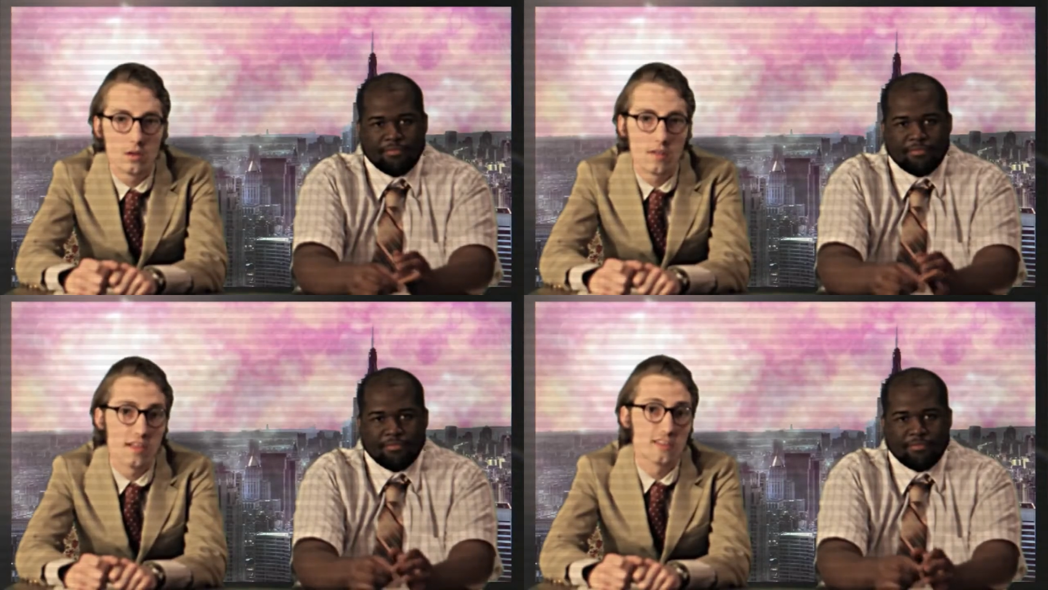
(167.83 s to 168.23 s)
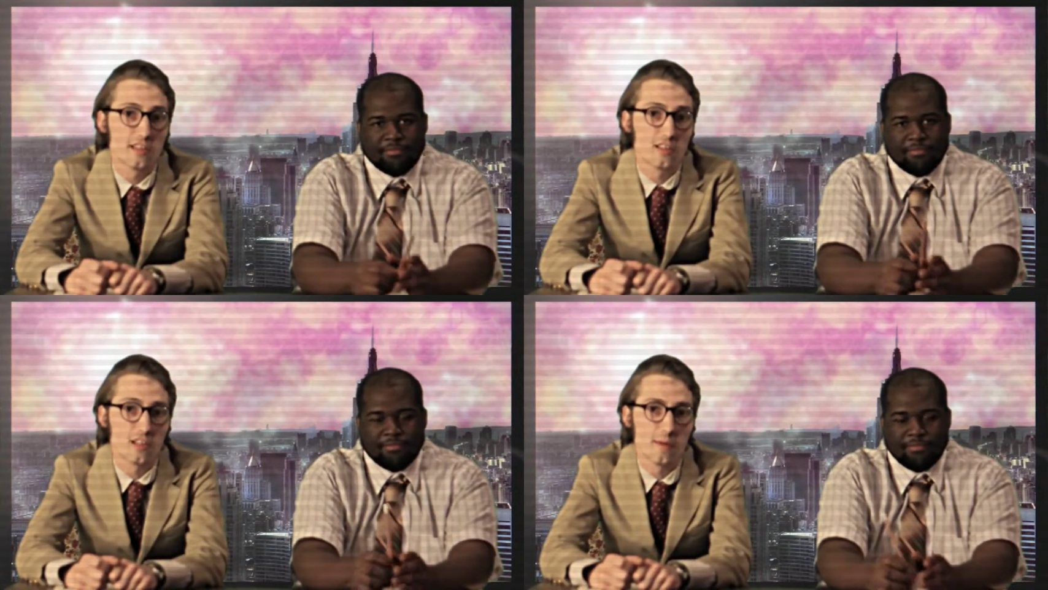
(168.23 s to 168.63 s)
Speaker 1: And they
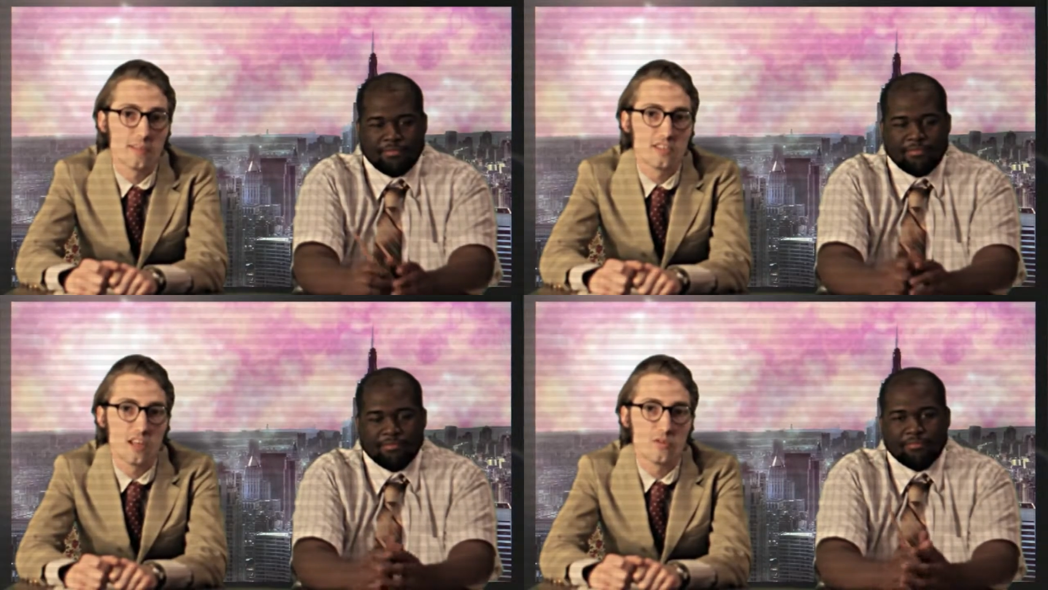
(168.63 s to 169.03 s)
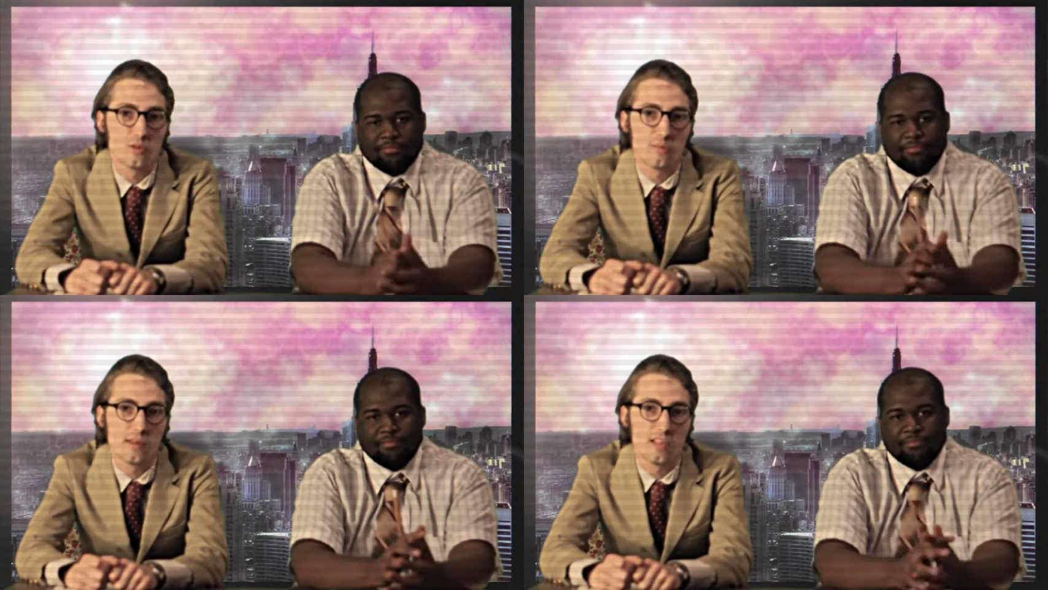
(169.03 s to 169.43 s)
said climate change
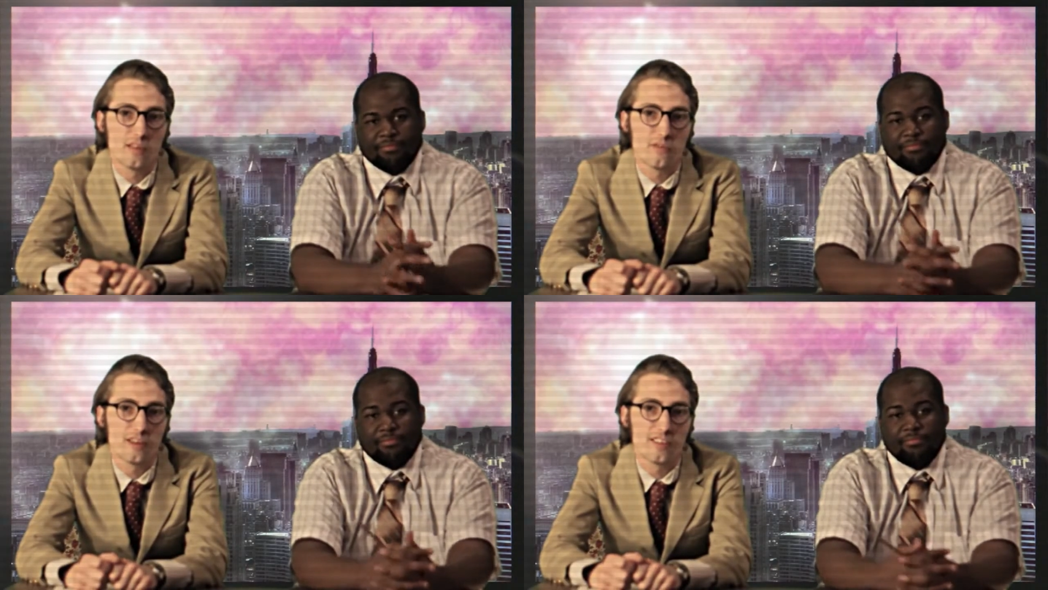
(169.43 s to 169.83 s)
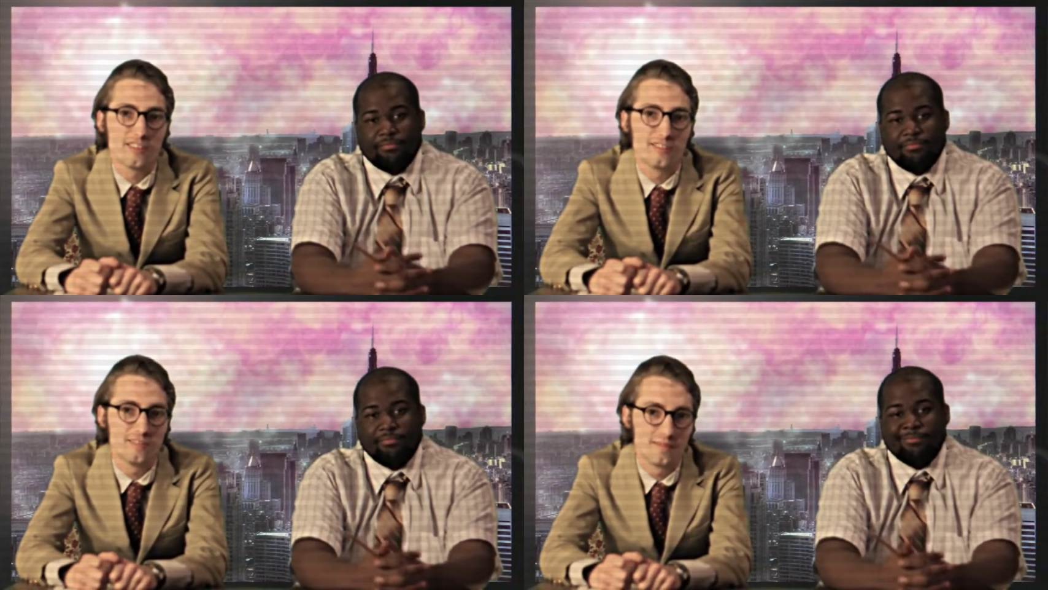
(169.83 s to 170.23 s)
wouldn't be any fun.
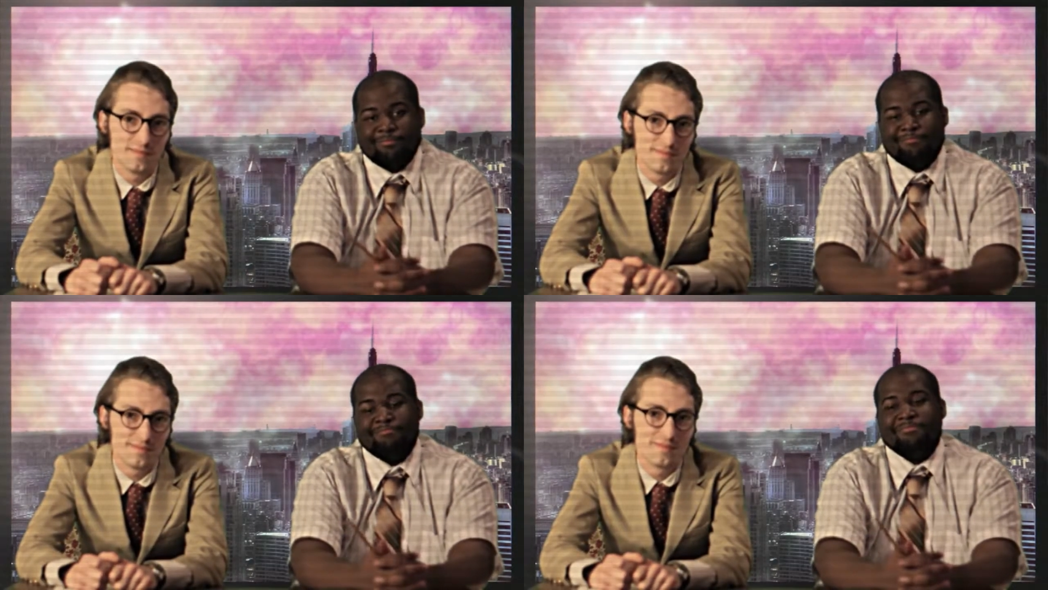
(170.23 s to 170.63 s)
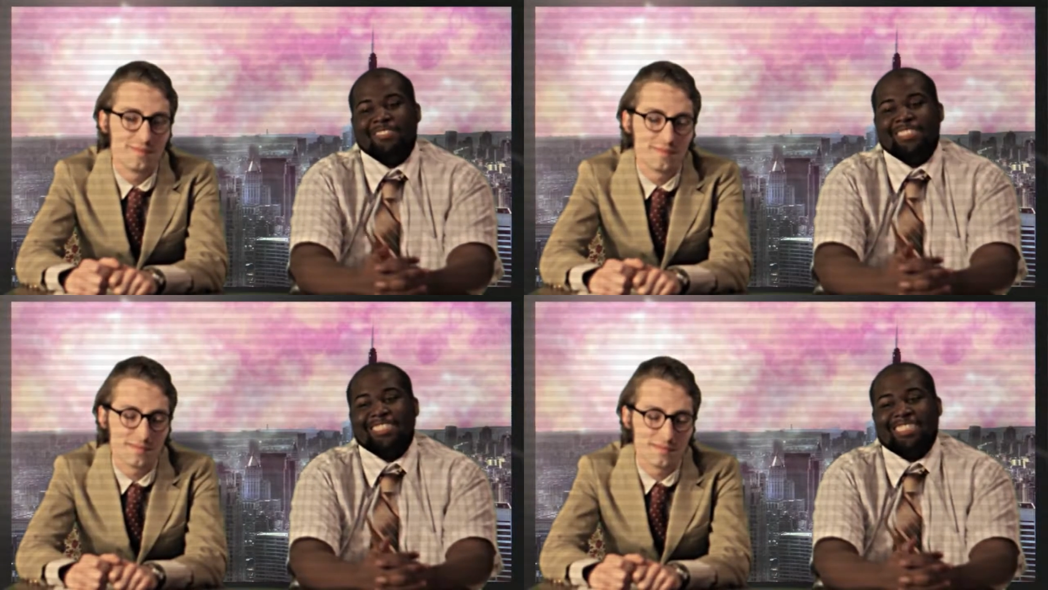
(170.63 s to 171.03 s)

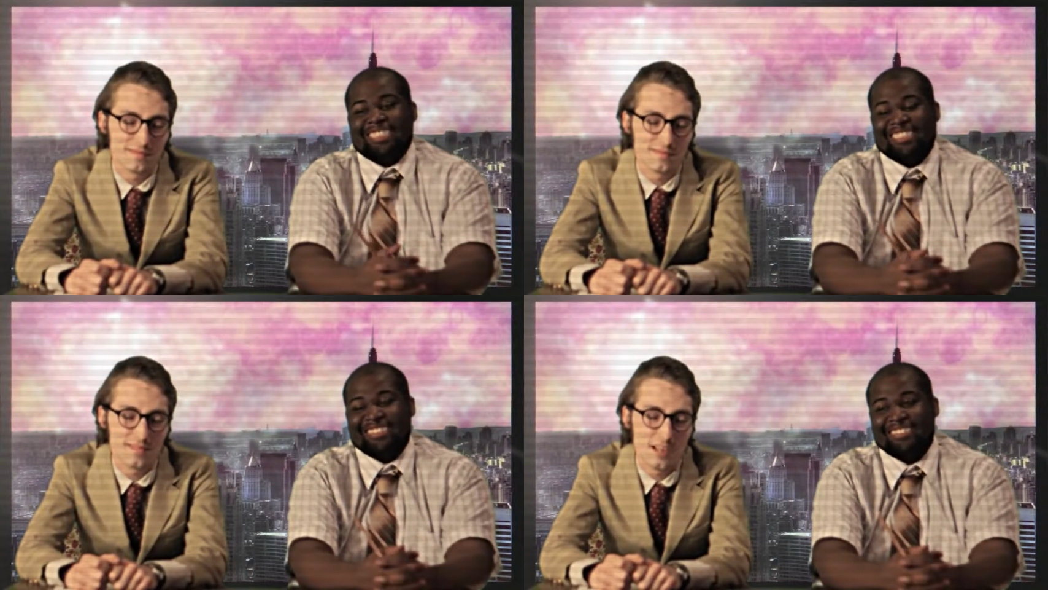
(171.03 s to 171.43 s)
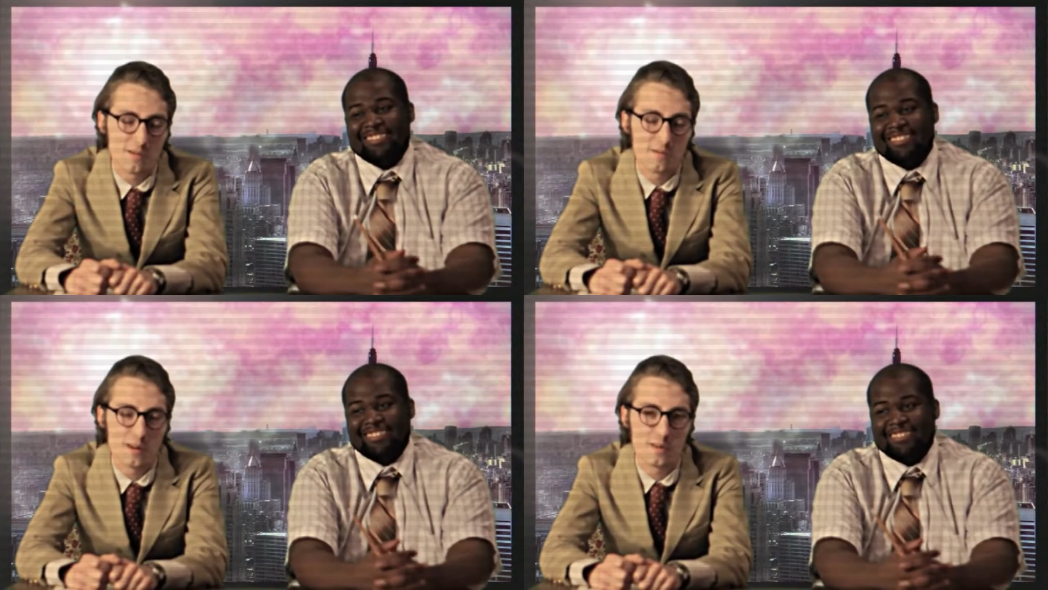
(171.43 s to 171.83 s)

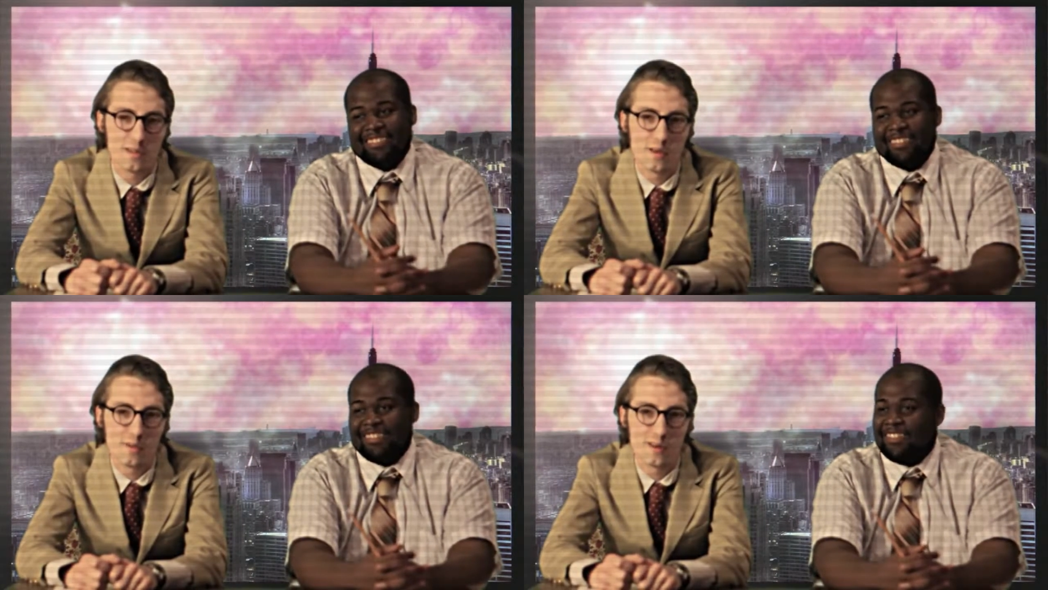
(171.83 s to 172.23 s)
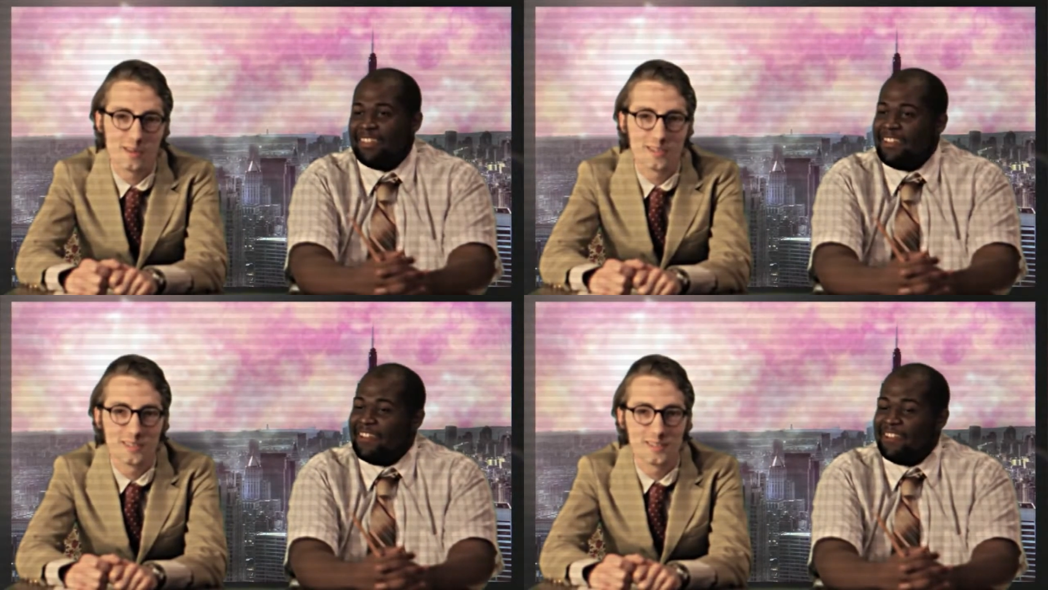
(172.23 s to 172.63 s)
How wrong they
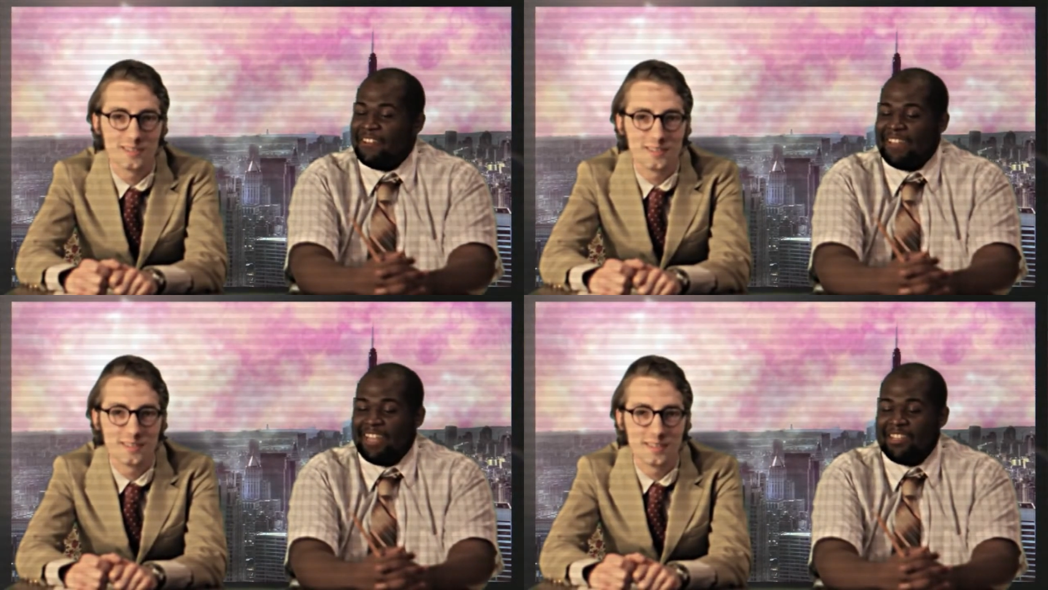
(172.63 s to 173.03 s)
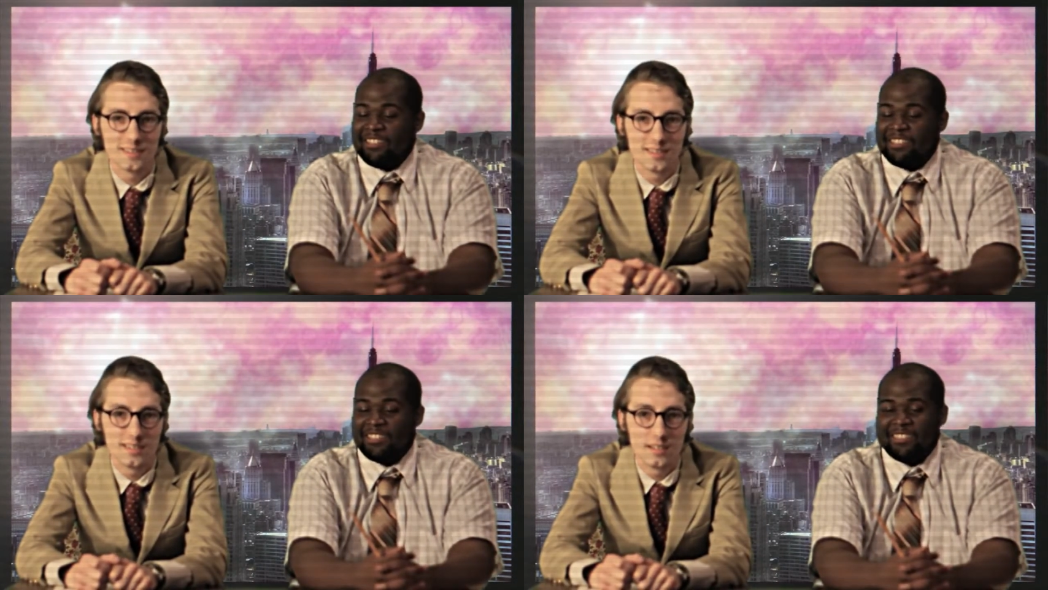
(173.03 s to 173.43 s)
were. Oh,
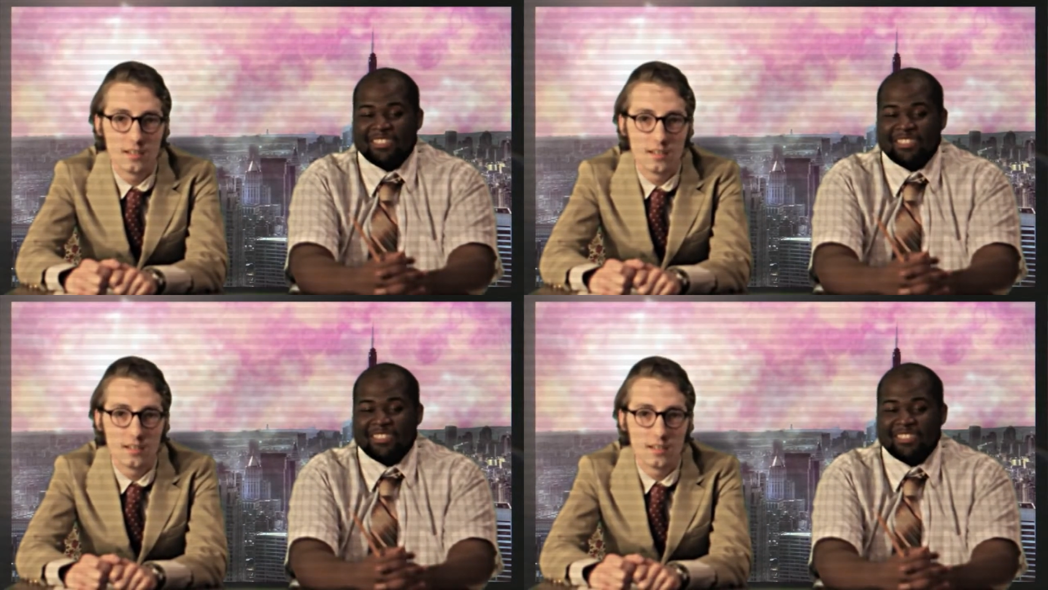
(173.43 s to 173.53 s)
yes.